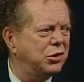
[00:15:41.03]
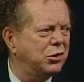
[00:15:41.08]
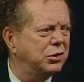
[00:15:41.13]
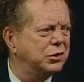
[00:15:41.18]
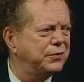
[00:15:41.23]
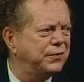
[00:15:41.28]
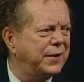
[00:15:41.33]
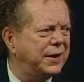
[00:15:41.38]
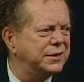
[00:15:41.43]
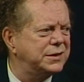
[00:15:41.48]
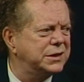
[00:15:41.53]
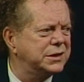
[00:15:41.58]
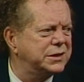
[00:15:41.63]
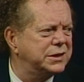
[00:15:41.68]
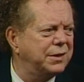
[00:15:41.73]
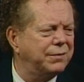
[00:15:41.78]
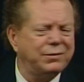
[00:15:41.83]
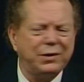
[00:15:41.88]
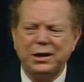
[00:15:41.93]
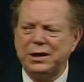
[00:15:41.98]
you know it was 5,
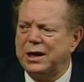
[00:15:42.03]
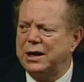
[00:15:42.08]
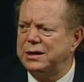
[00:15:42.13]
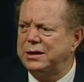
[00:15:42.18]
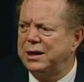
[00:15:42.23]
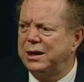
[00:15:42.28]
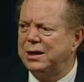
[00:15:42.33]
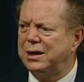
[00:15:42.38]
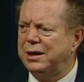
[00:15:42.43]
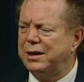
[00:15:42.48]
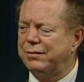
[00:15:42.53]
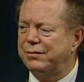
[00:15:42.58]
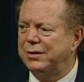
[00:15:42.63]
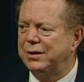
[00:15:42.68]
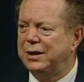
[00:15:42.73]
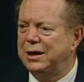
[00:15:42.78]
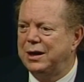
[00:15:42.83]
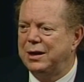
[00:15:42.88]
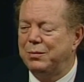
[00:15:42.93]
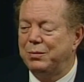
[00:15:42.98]
6, 7, 8, 9, 10,
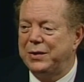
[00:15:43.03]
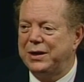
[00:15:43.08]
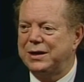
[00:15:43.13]
11?